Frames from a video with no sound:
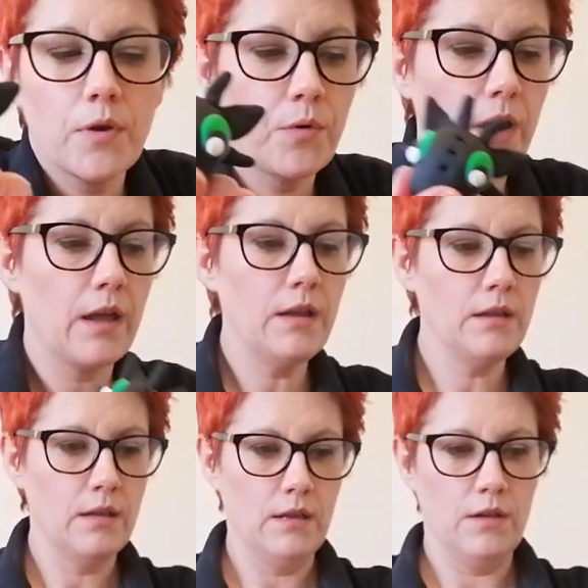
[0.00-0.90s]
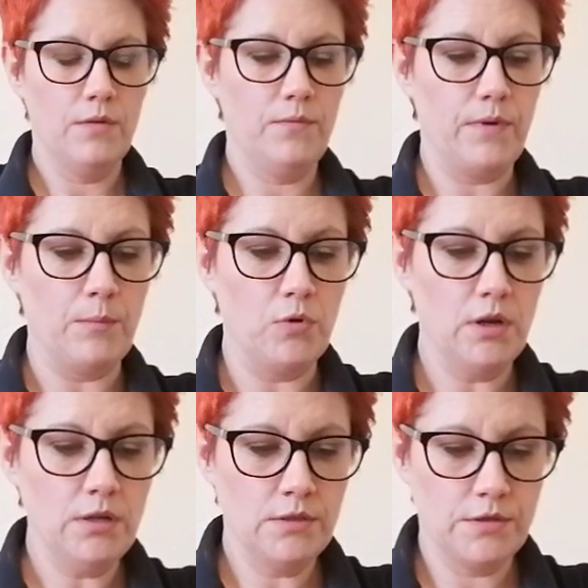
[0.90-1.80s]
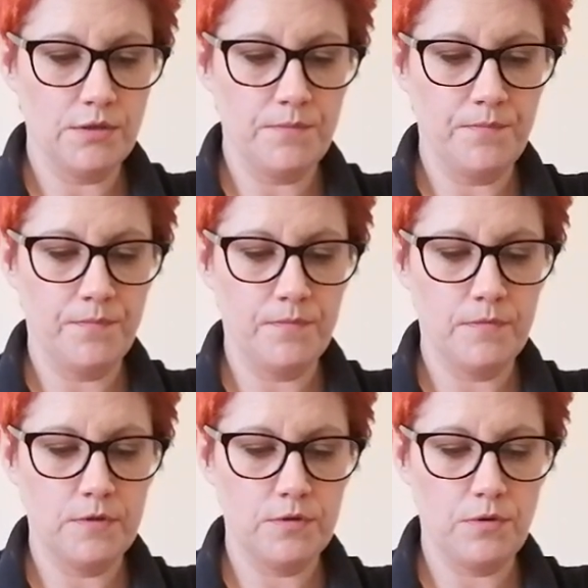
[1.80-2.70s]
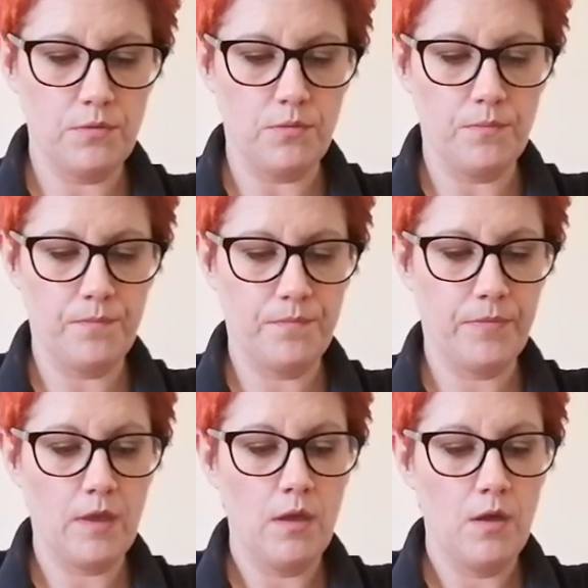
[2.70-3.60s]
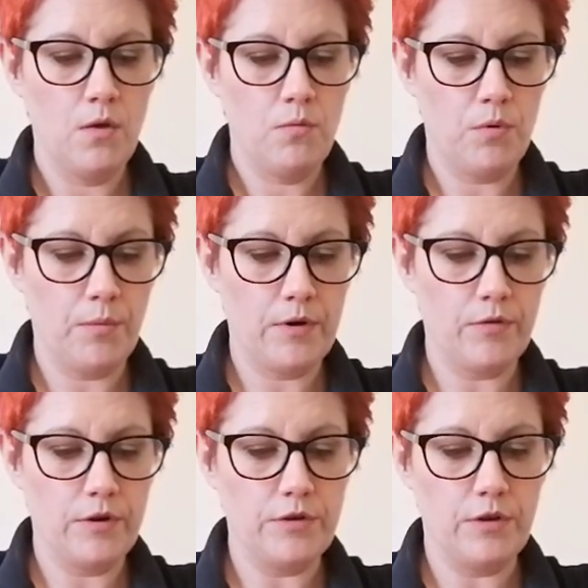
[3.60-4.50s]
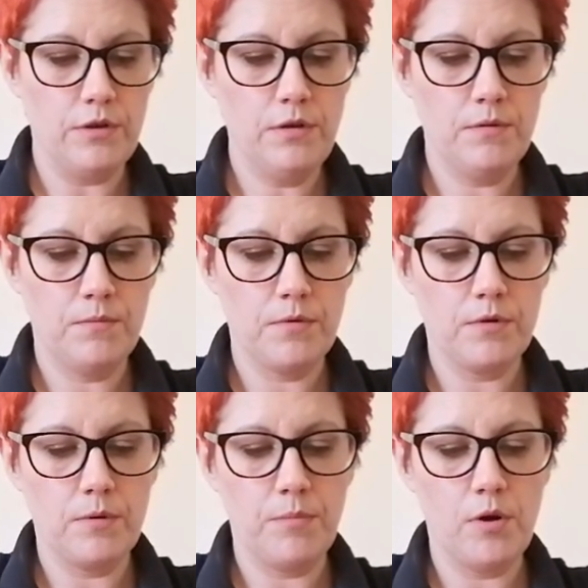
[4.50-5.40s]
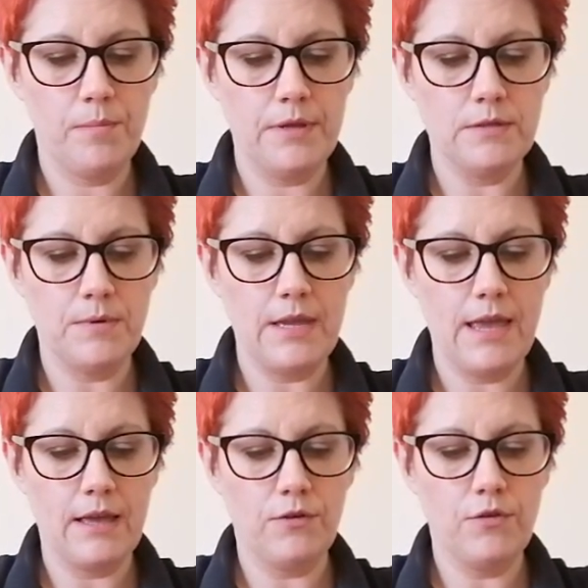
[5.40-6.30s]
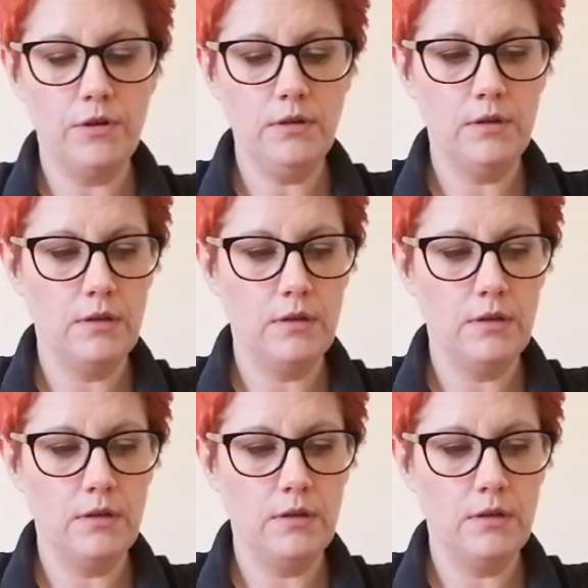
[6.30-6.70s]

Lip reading: Okay, fabulous. So what we're going to do, we're going to pop his wee head on.